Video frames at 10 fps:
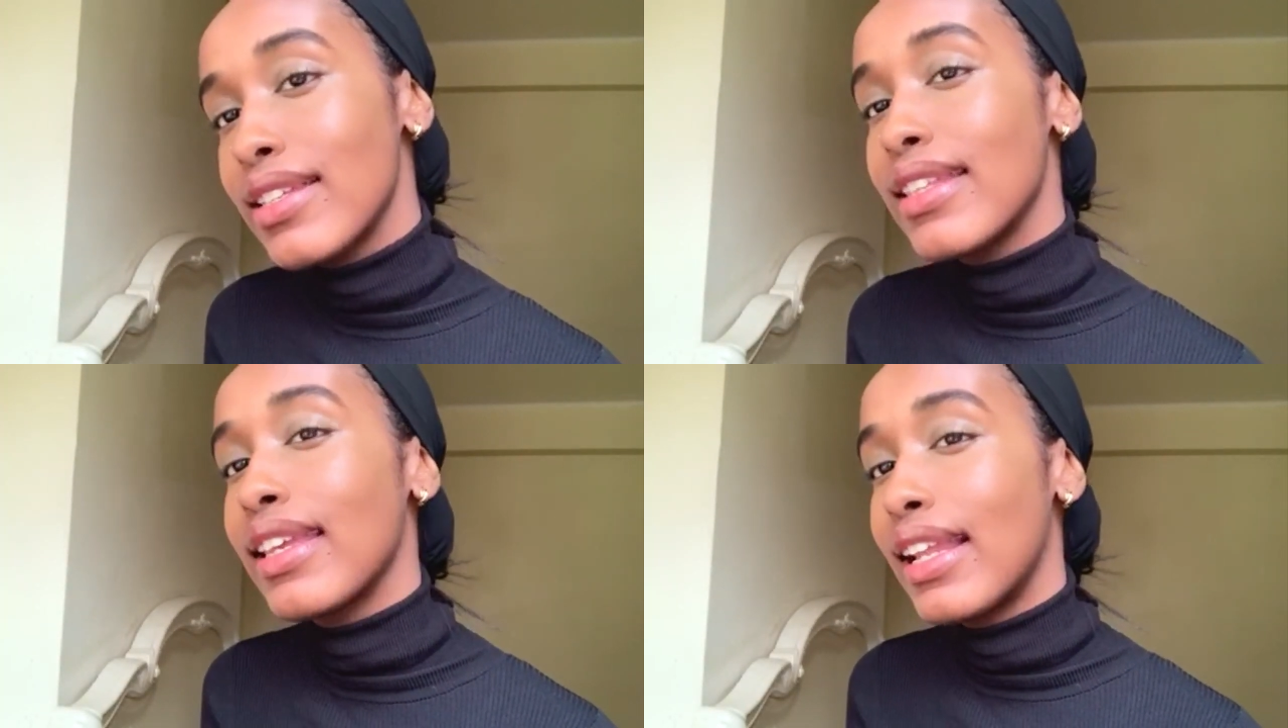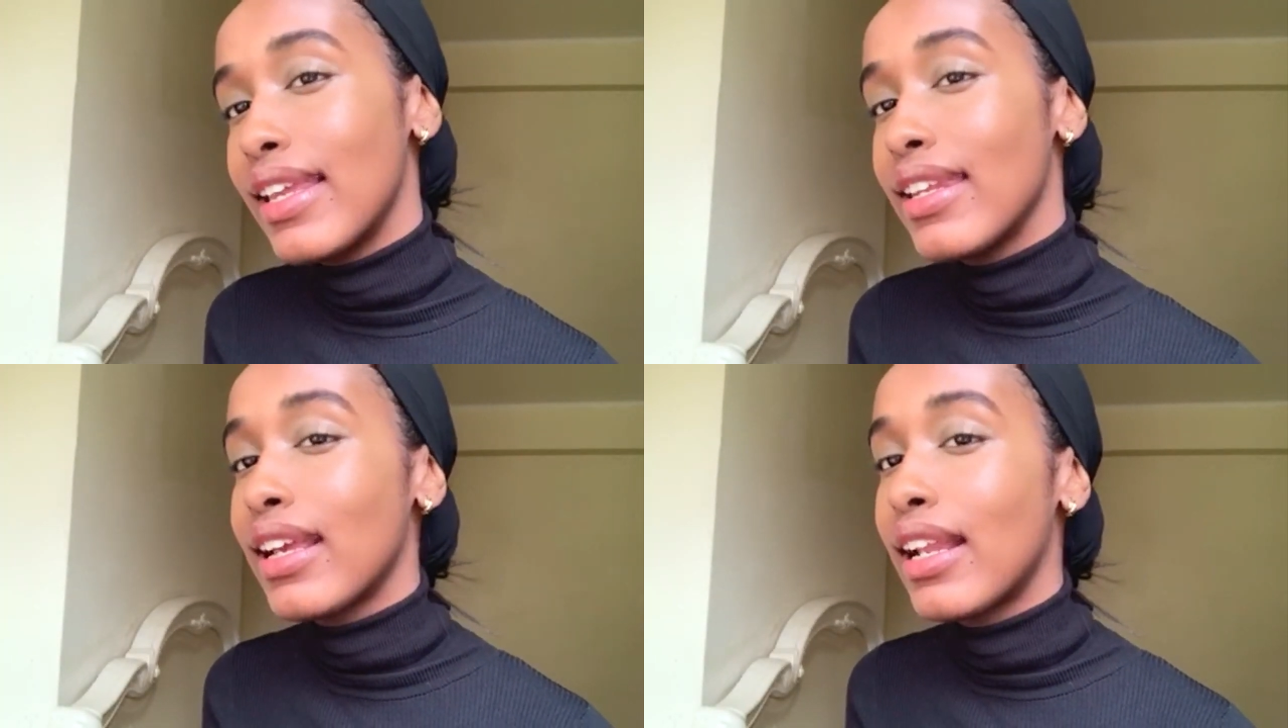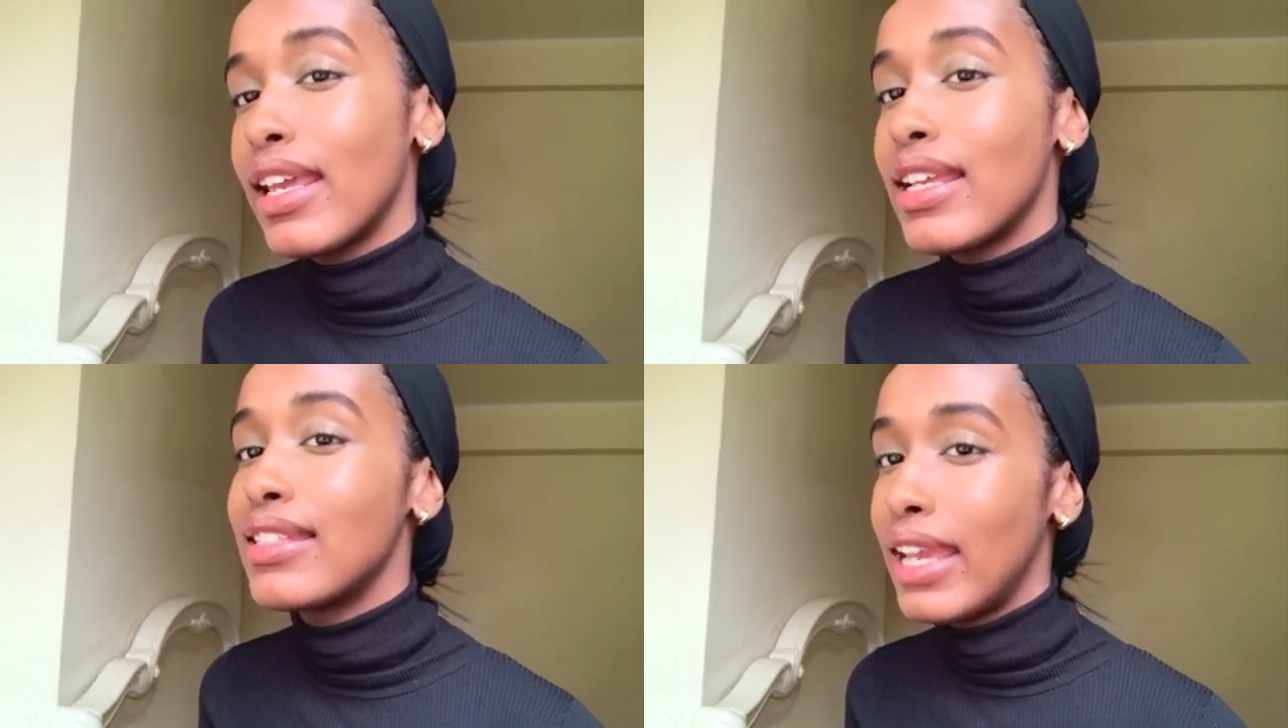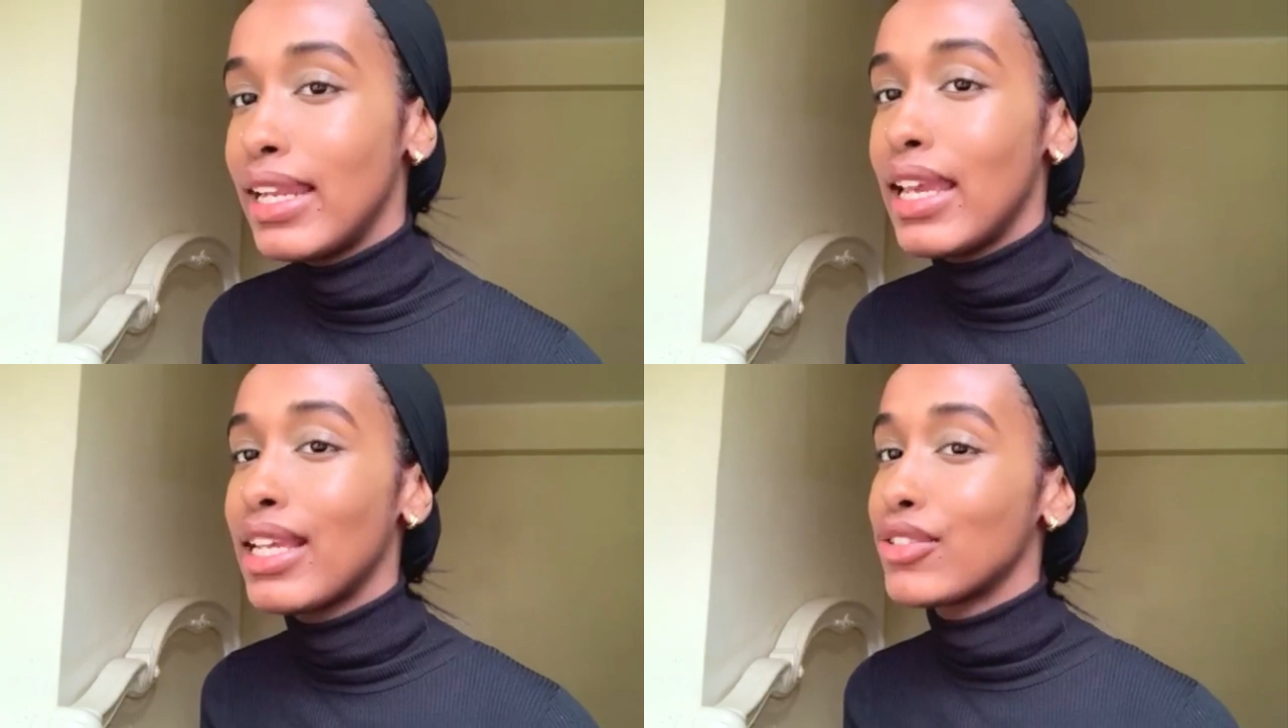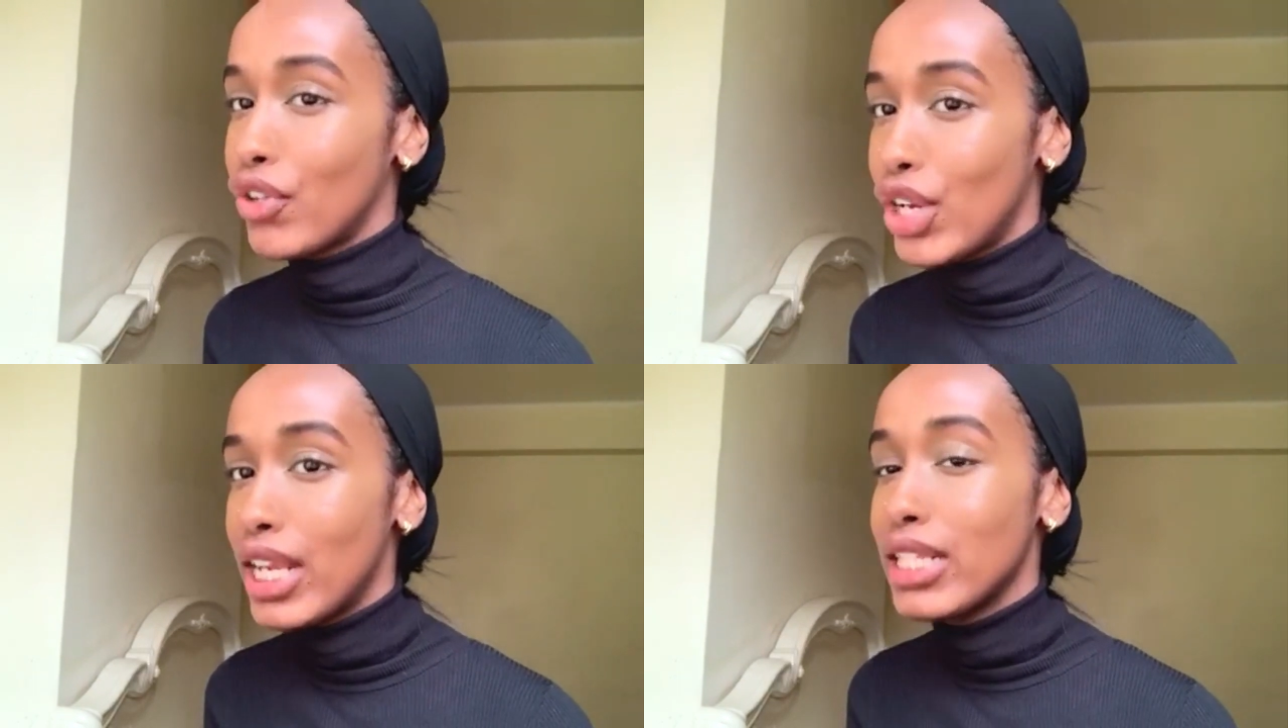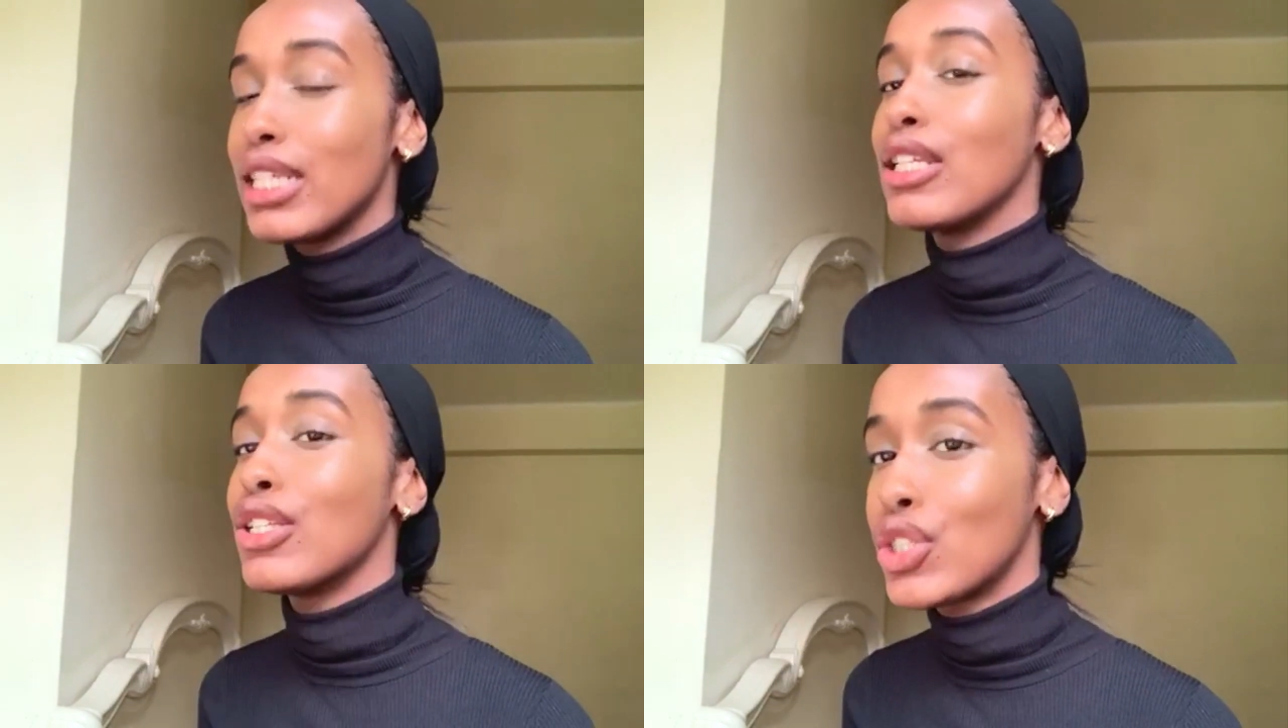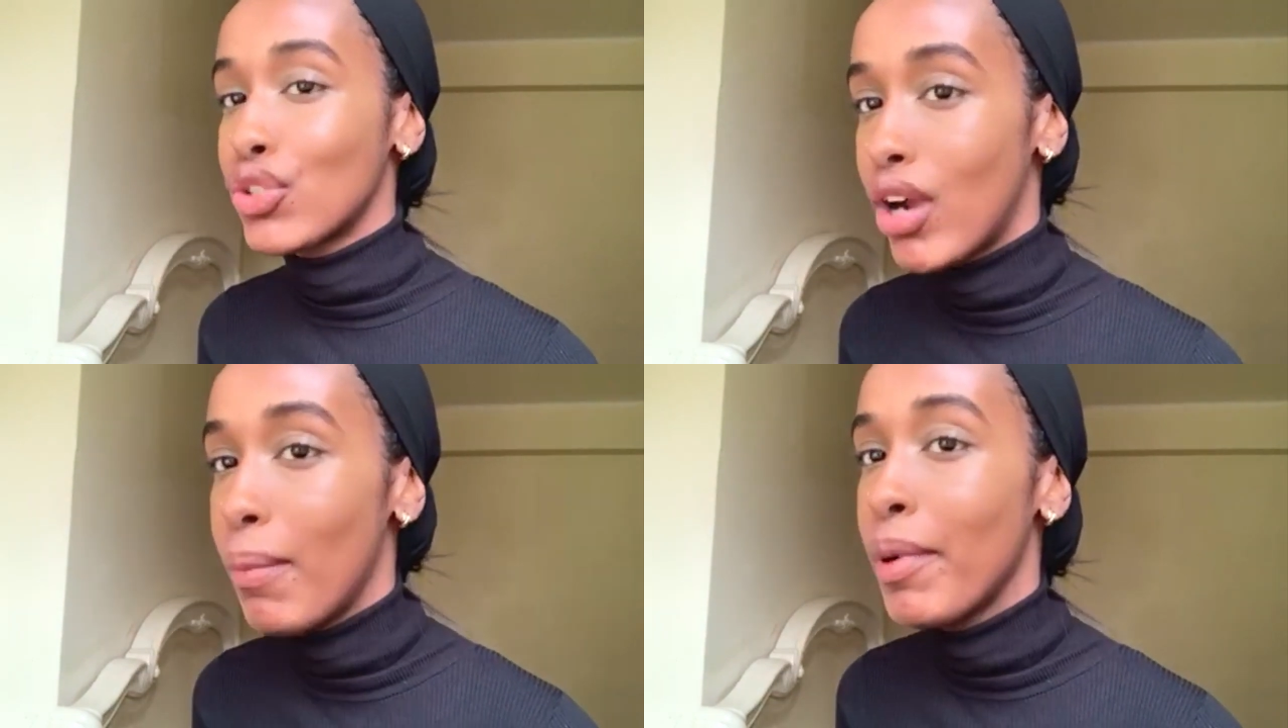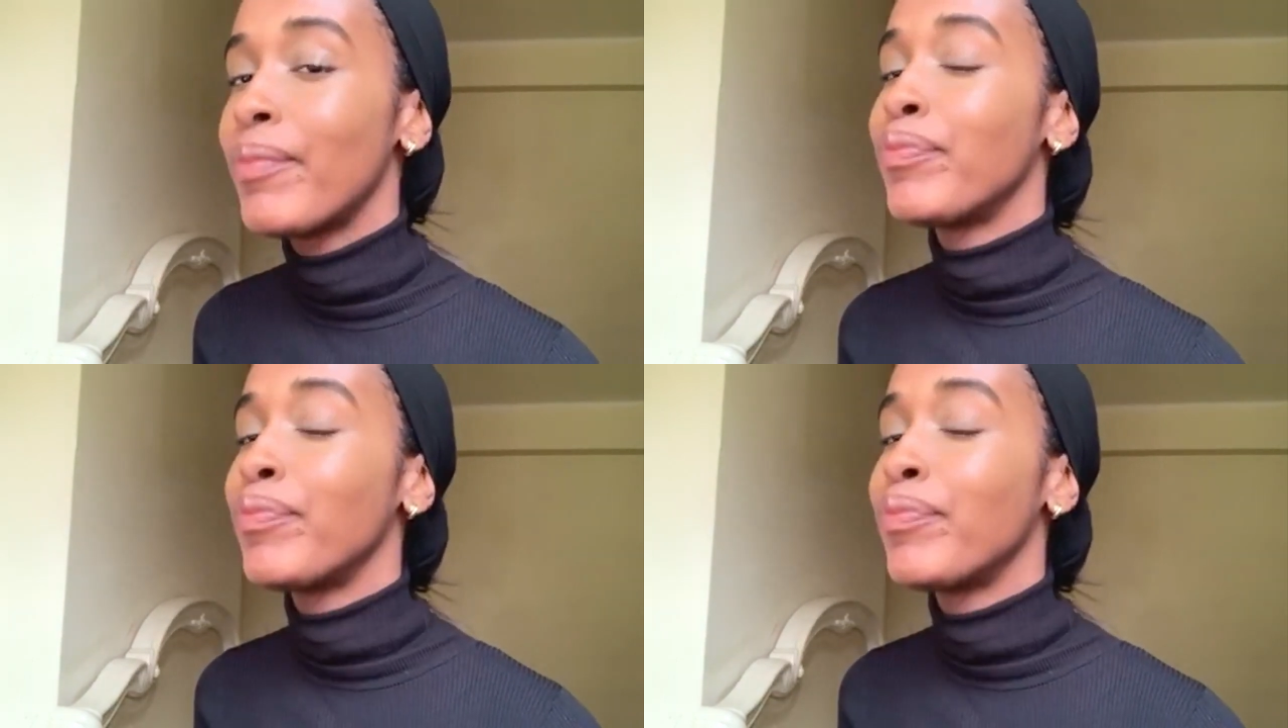is the Clean and Clear Daily Exfoliating Scrub.